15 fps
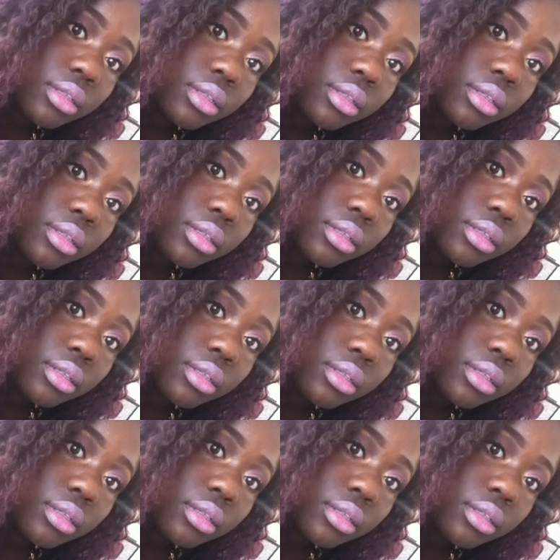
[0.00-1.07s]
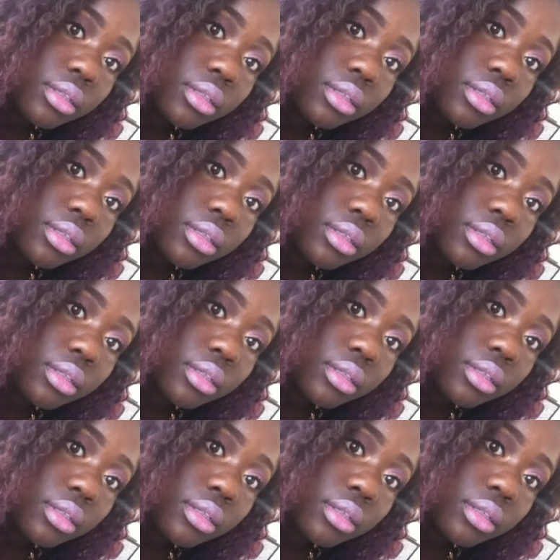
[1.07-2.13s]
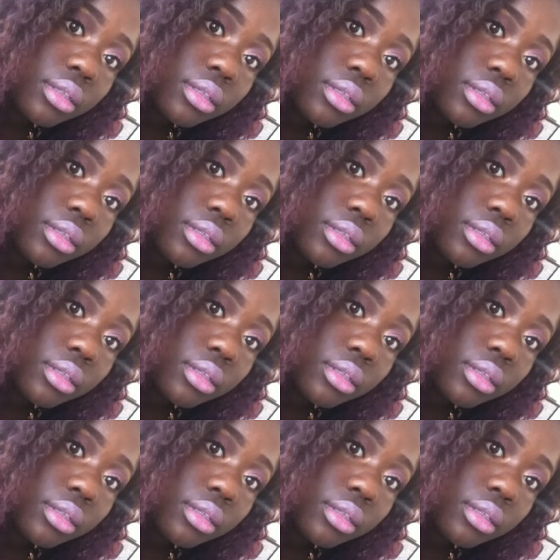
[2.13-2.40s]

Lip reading: Nothing is said.